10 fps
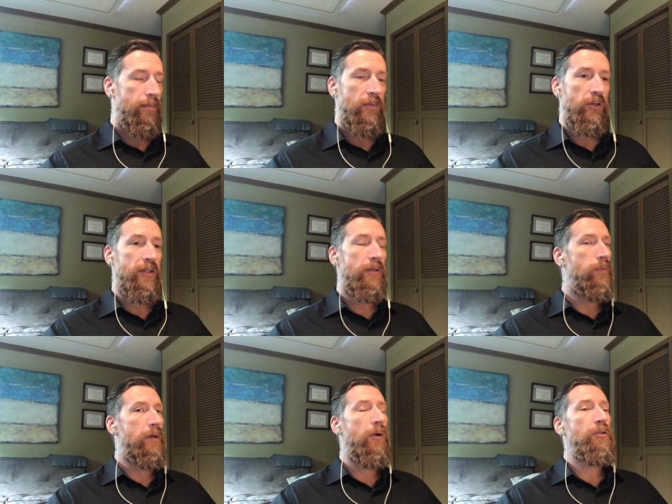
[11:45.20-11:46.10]
So this is
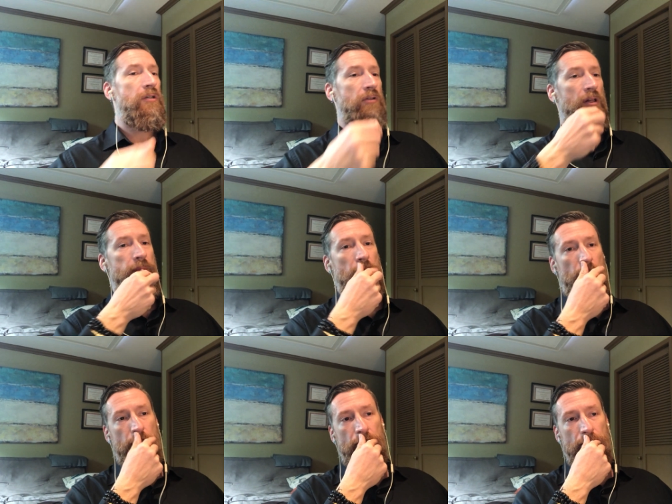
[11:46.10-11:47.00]
what coaching is all
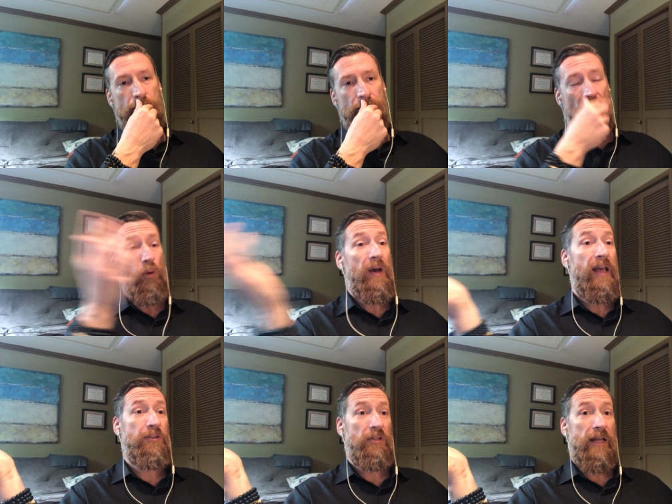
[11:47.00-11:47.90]
about. I hope I
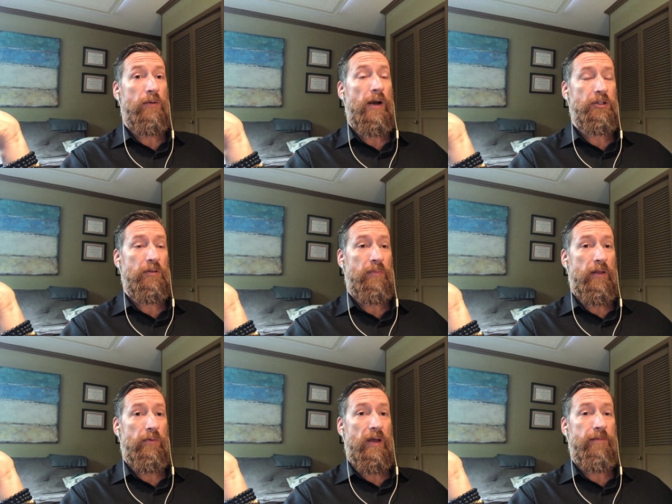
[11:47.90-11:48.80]
answered that question, by
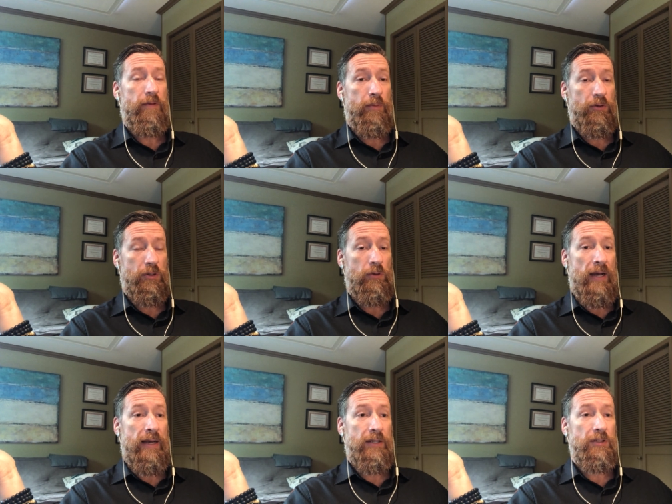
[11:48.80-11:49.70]
the way, for the person who
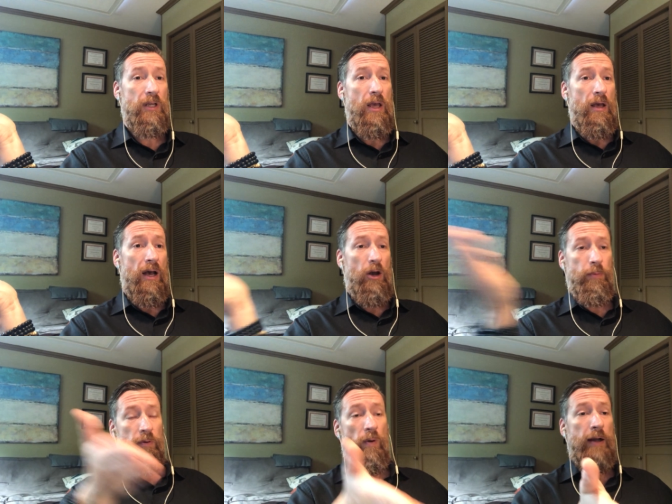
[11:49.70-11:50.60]
asked. I hope
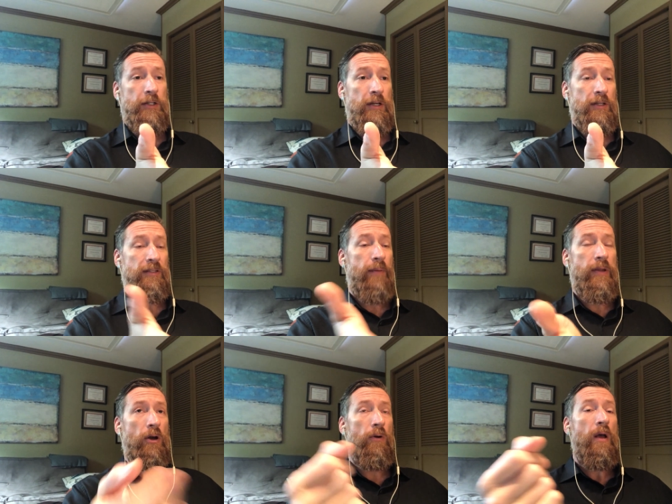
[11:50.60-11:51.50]
you're watching this. Let me
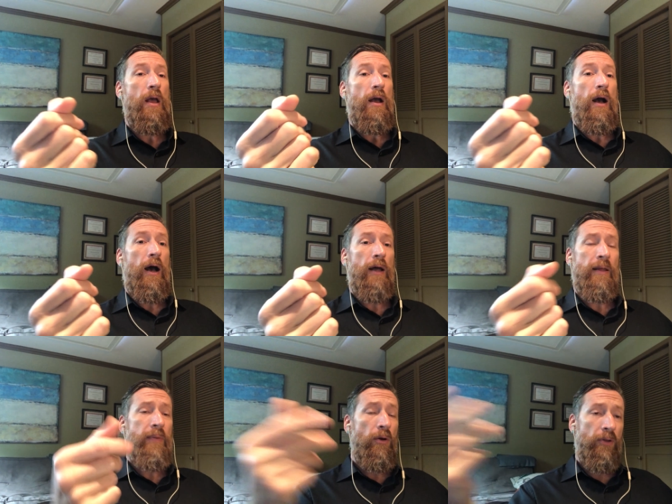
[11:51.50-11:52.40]
know.
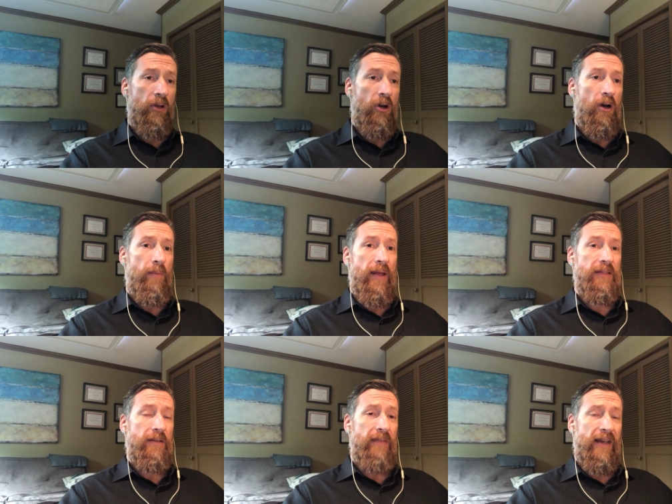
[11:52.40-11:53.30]
Let me know in the
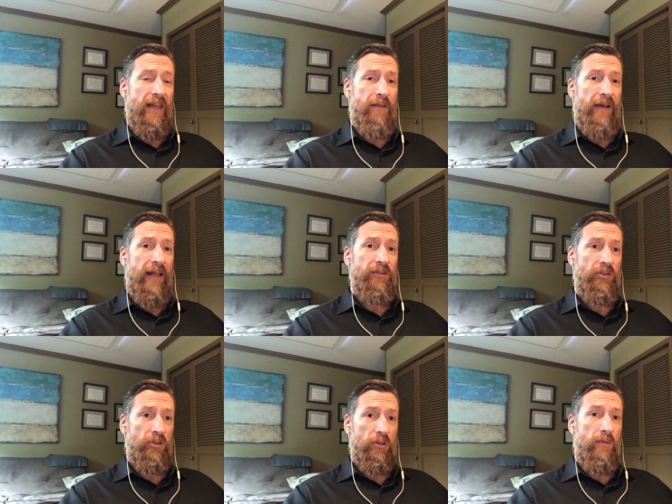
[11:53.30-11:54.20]
comments if that kind of
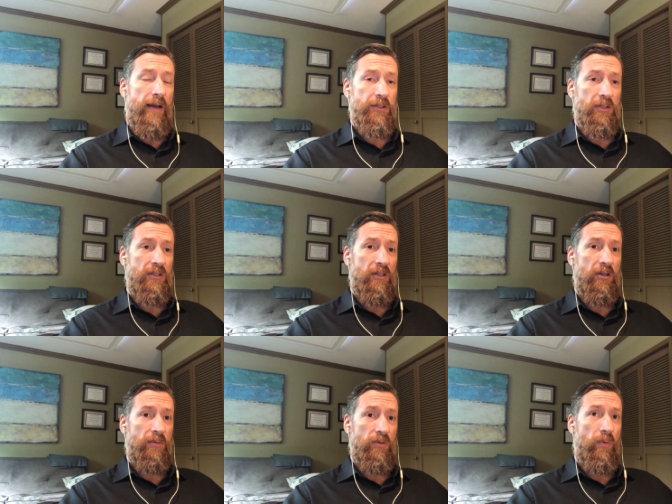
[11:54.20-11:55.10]
answers your questions in
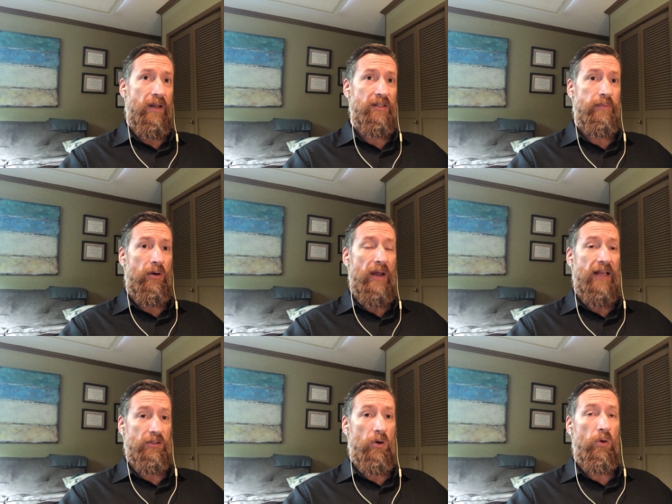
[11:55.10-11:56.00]
terms of what it's about
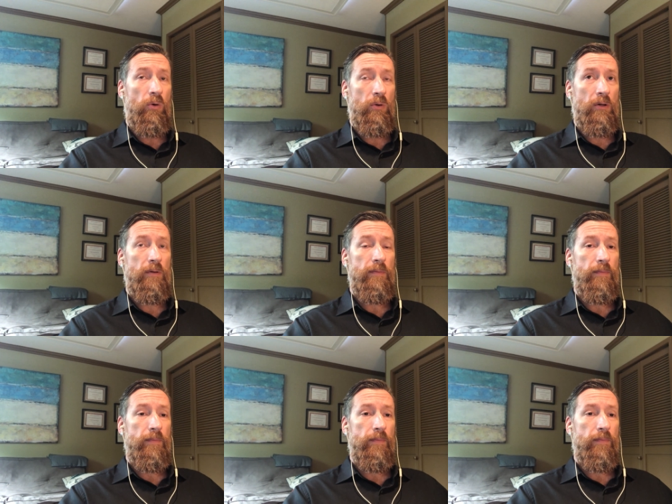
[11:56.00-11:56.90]
as a whole.
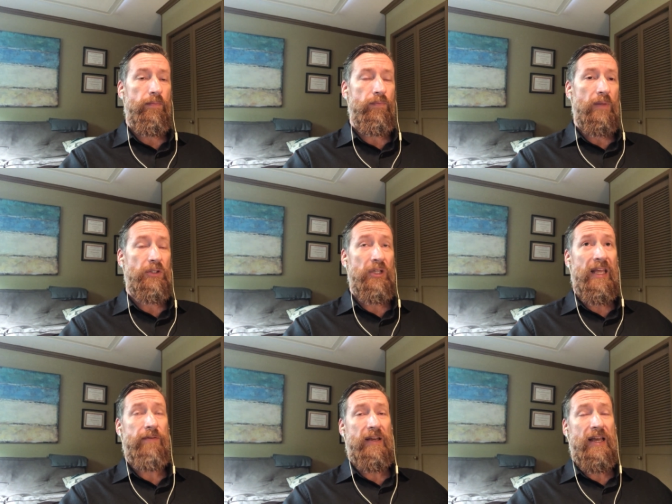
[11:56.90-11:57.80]
So
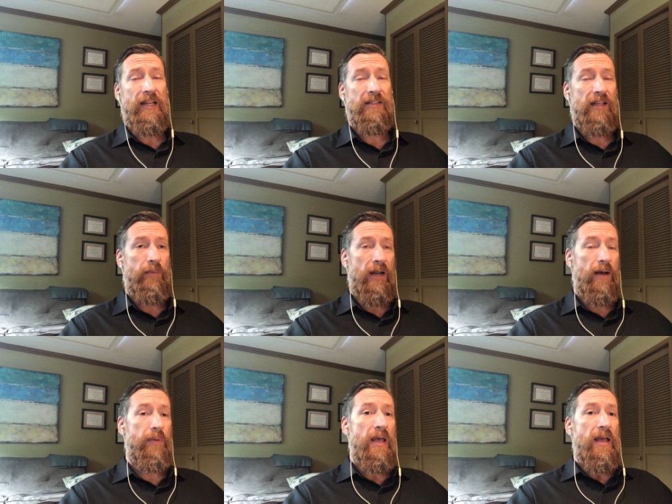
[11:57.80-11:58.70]
again, if I kind of sum it
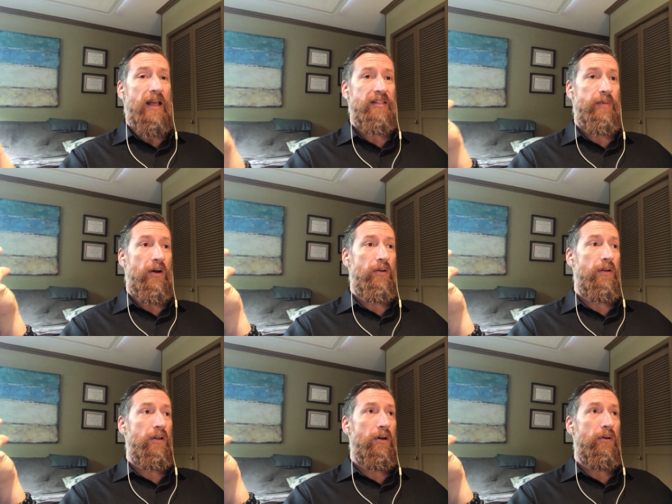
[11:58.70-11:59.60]
up, it's
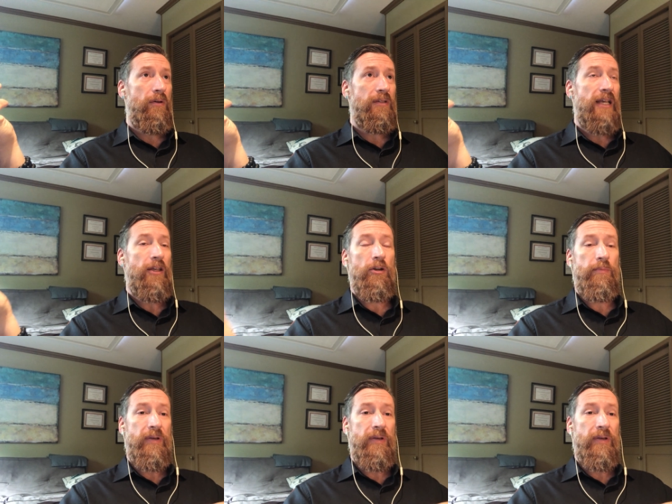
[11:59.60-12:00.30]
about, taking your